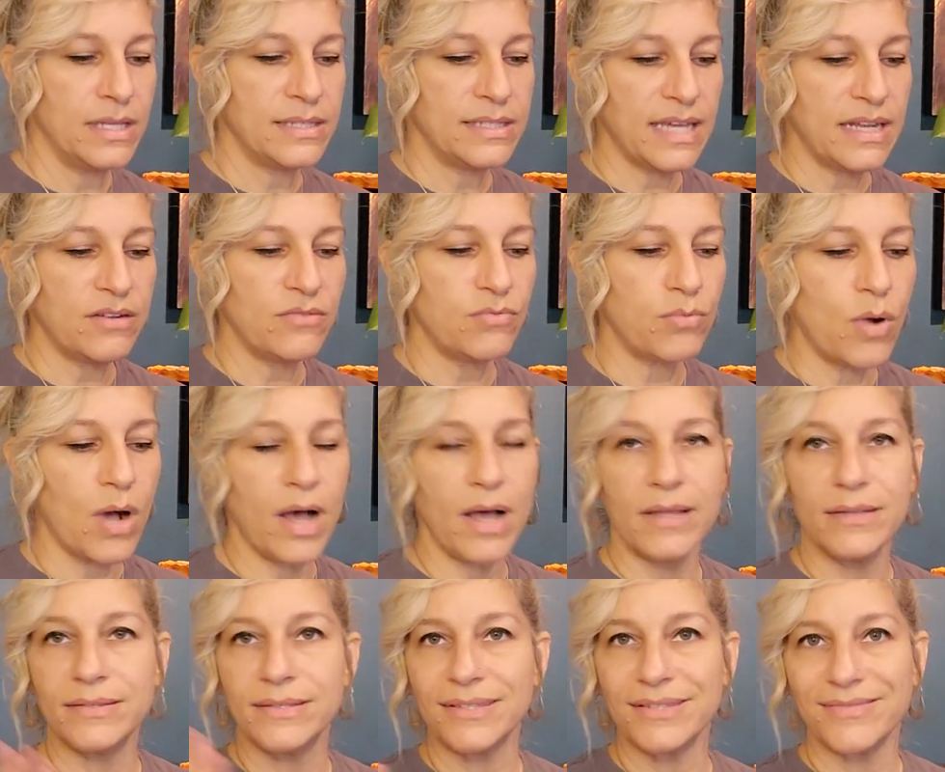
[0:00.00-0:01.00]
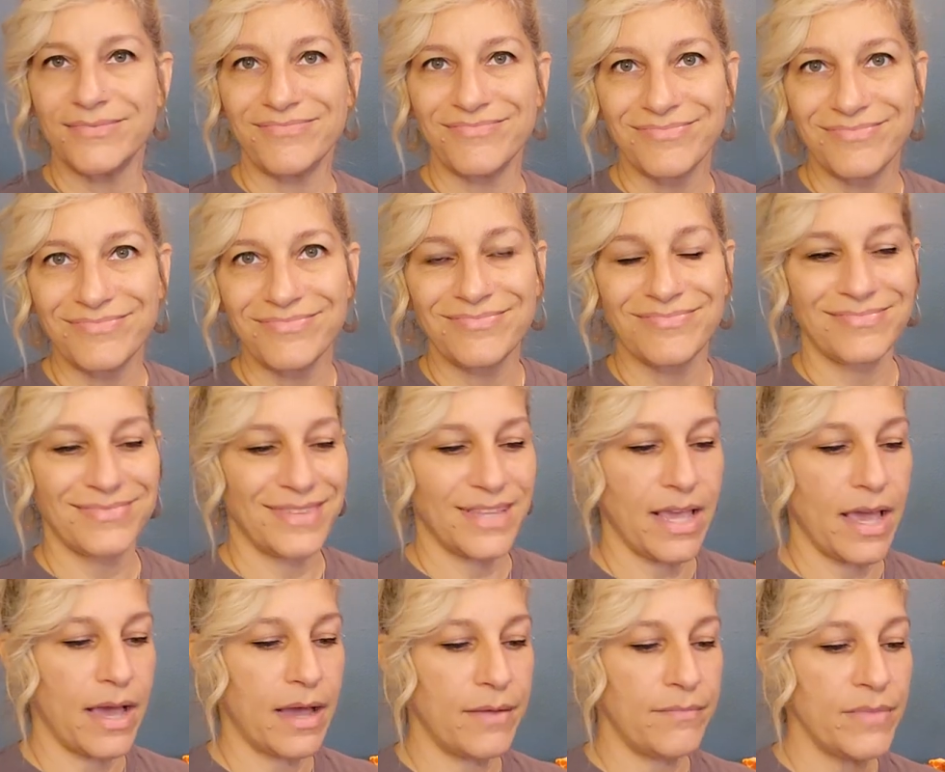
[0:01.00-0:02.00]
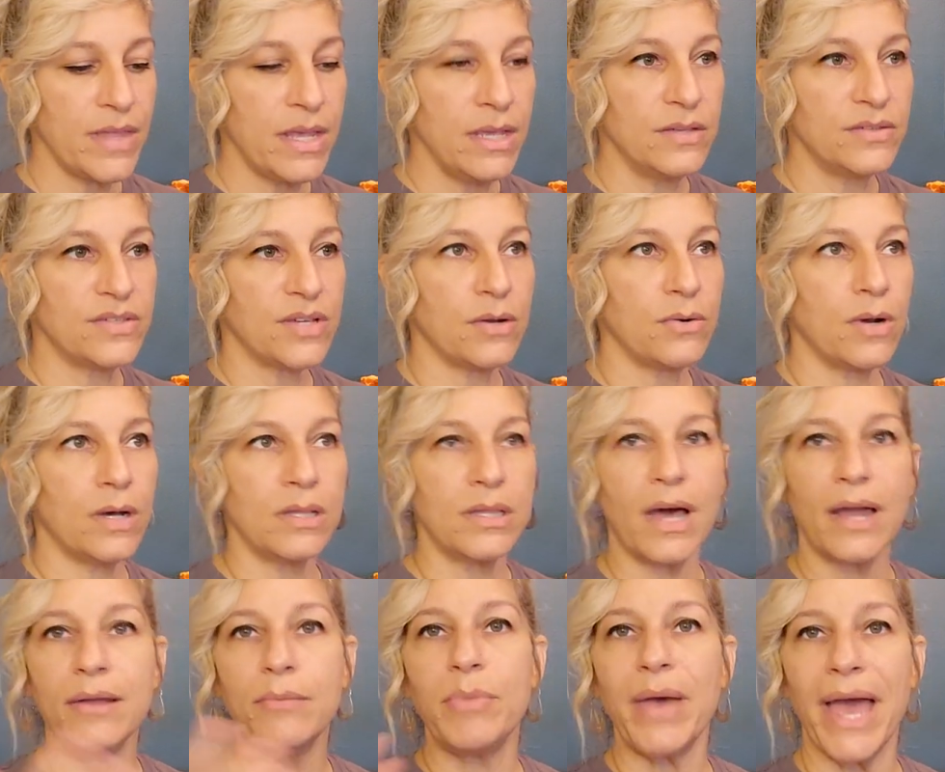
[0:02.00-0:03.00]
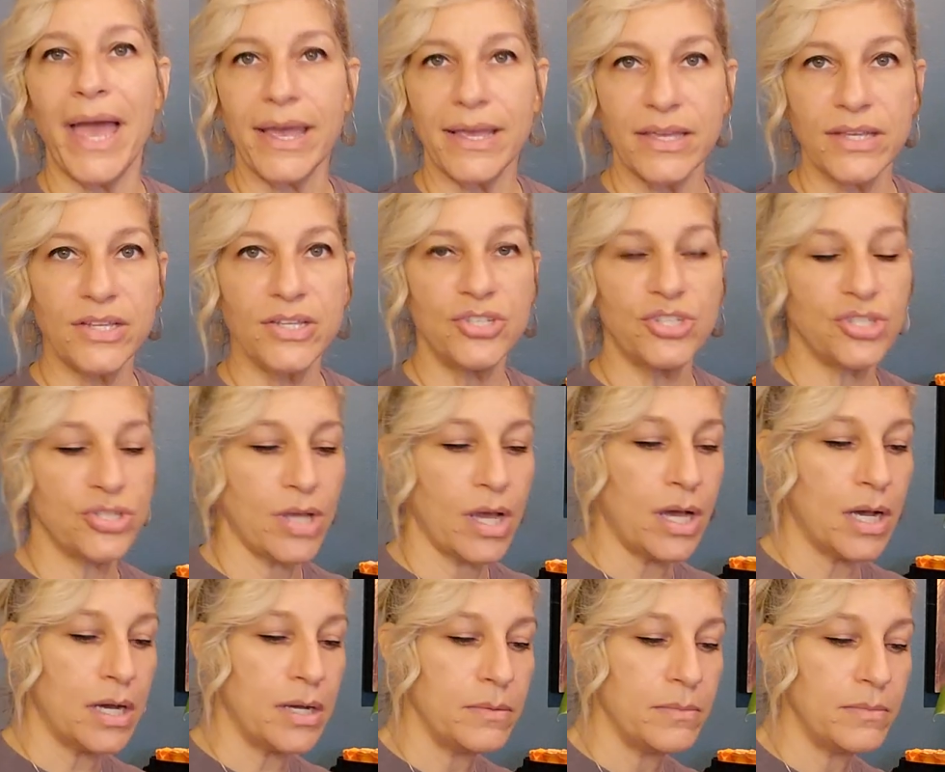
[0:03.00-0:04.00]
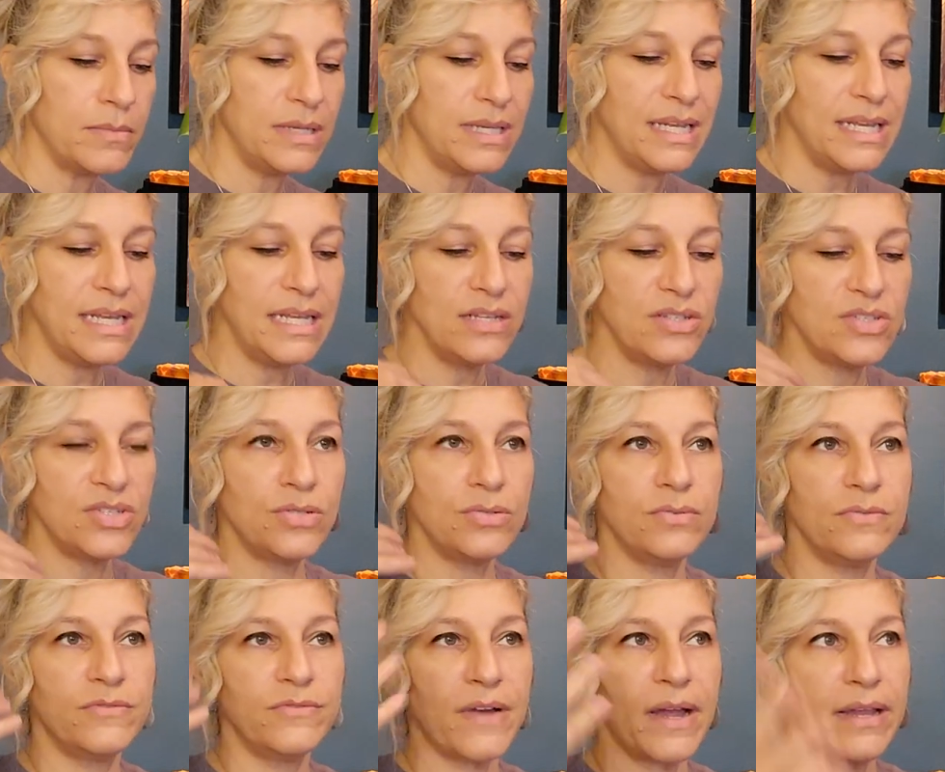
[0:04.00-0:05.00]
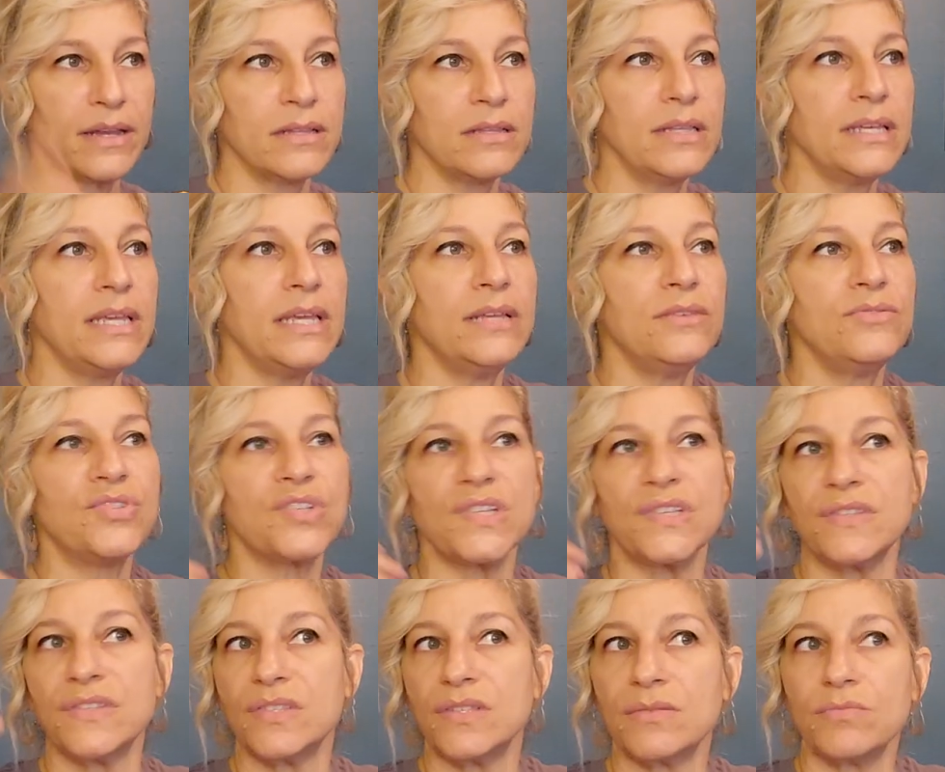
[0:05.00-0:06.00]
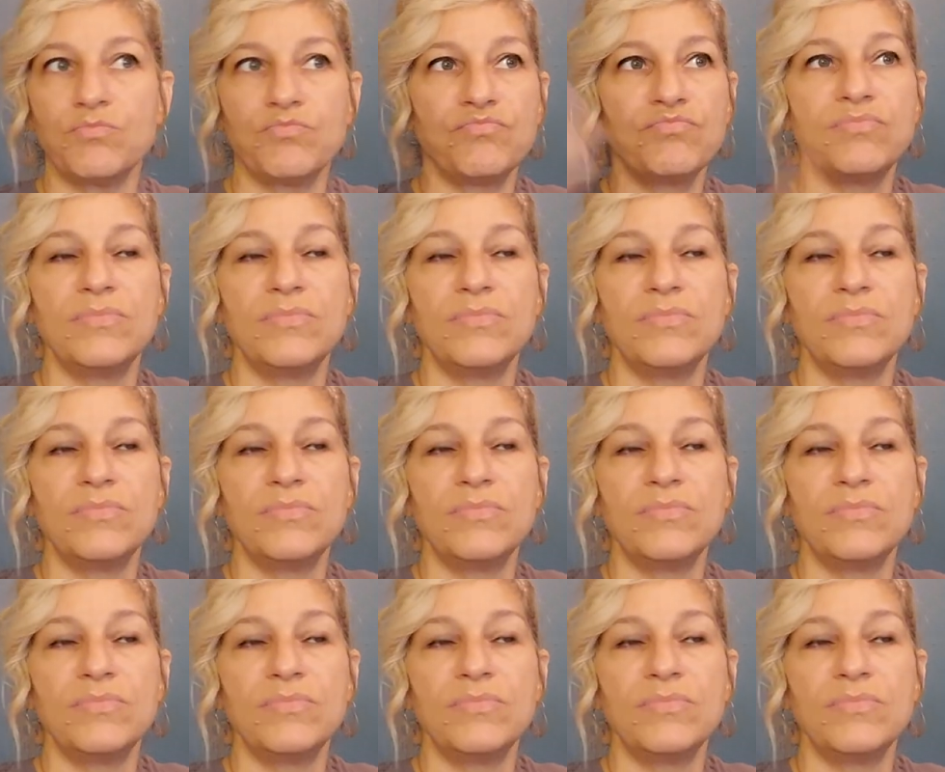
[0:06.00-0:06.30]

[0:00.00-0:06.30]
Ten of Wands. Yeah, so a lot of baggage, needing to finally just